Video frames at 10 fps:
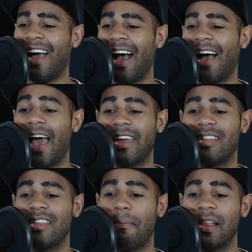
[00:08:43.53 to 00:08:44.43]
uh, added
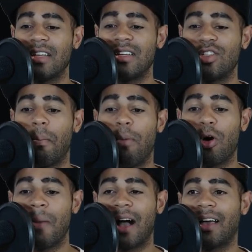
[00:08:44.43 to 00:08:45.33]
the ability to
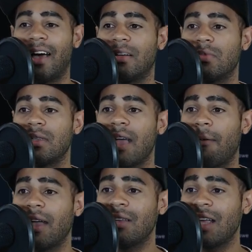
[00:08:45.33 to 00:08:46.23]
bookmark items. Now,
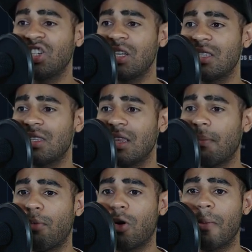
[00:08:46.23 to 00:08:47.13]
I didn't actually see the
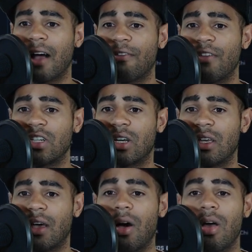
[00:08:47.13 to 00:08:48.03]
bookmark feature
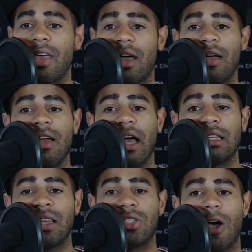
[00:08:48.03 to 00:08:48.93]
here. Oh, there, it's
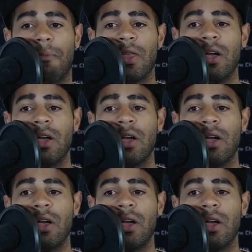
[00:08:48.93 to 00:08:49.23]
at the top.